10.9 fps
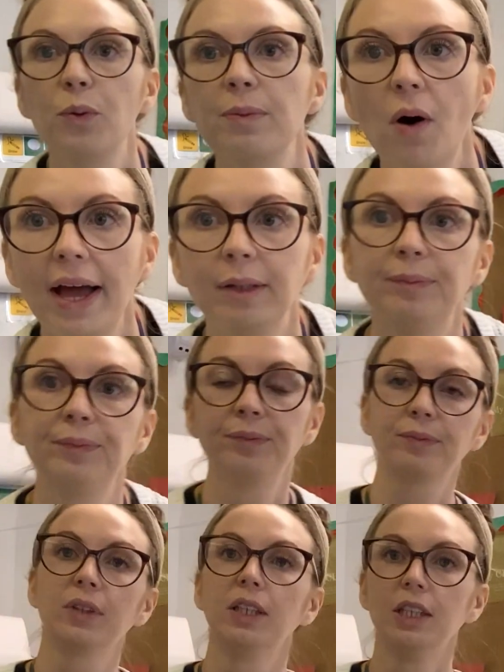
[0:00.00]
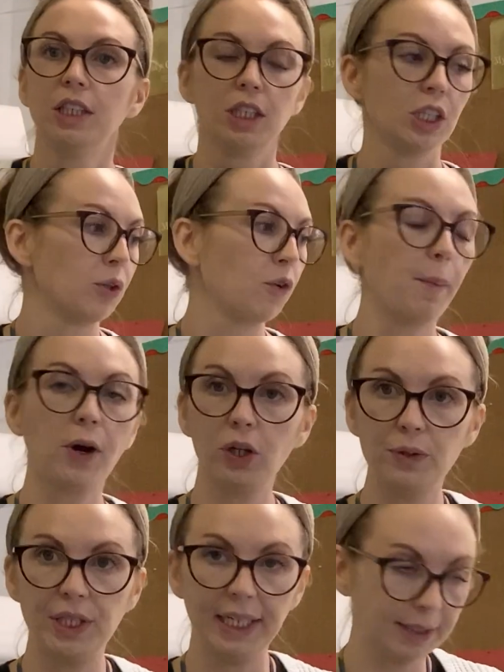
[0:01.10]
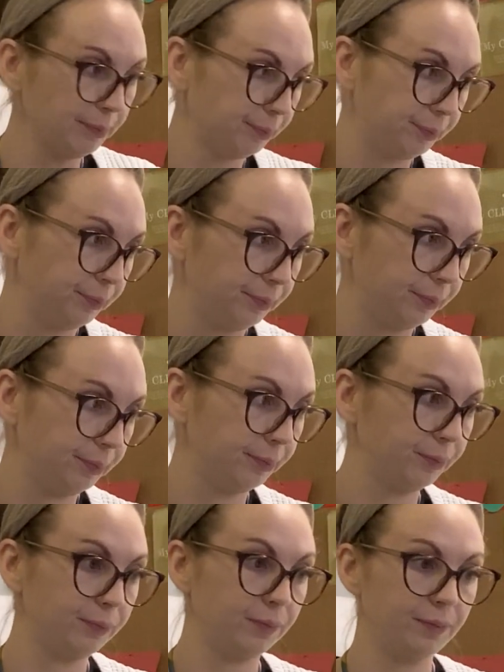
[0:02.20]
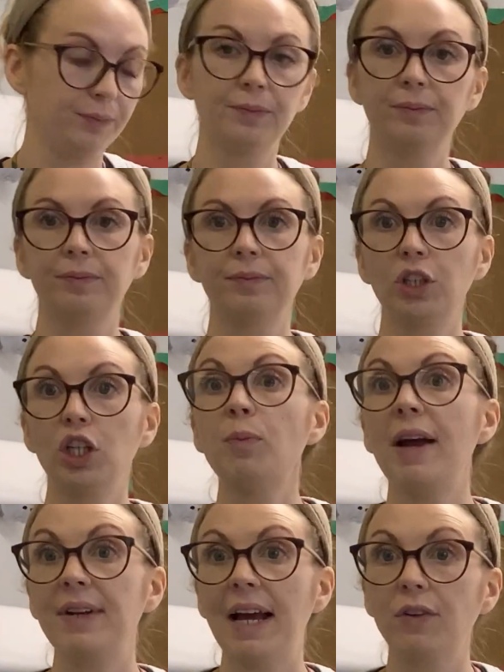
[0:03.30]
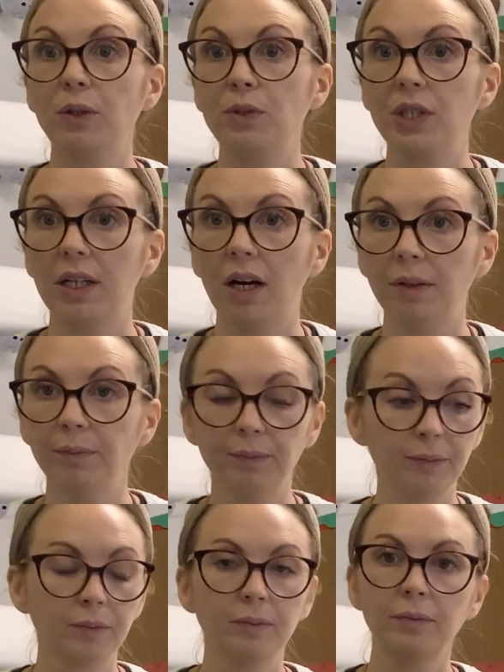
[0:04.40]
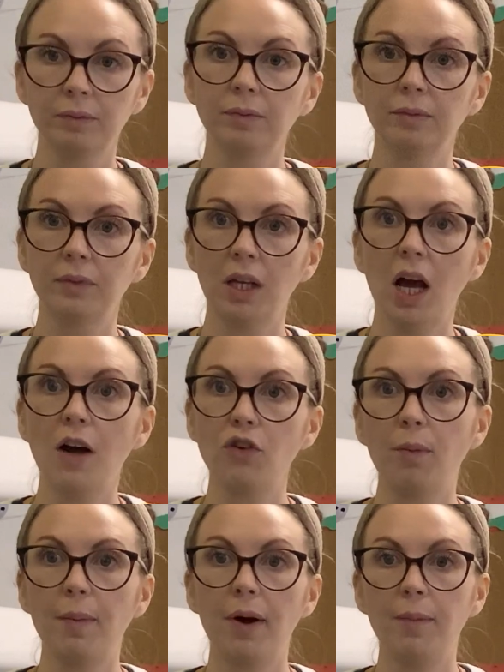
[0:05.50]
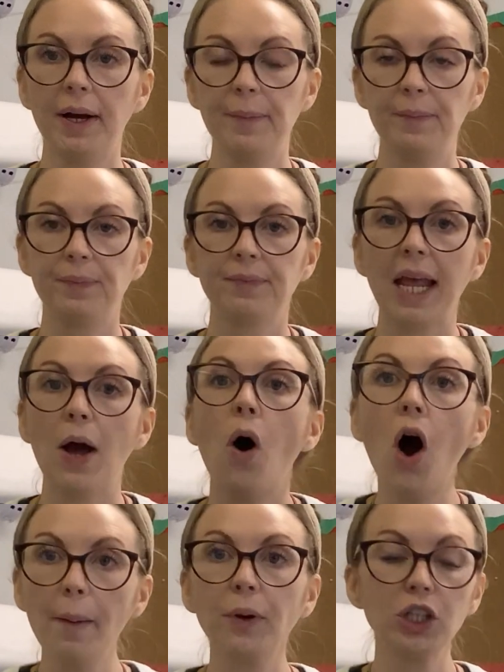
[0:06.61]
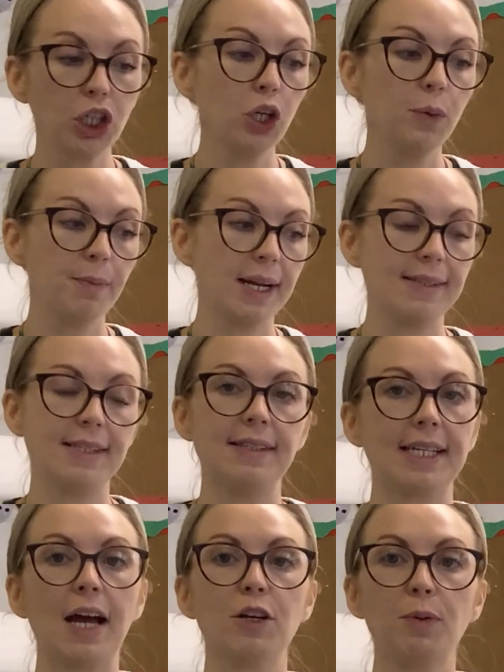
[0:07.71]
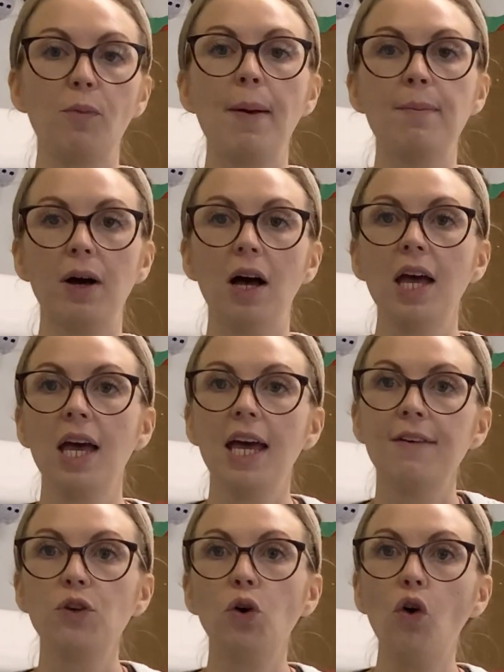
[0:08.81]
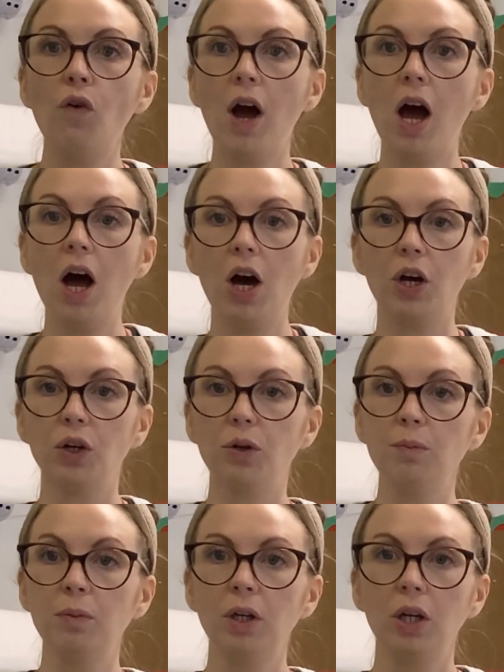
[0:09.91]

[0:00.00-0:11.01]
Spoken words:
with mine. So I've got my glue stick. I might even have a glue stick at home. I've got my Marmite. Now, I'm going to show you in the balancing scales, but remember, if you're at home,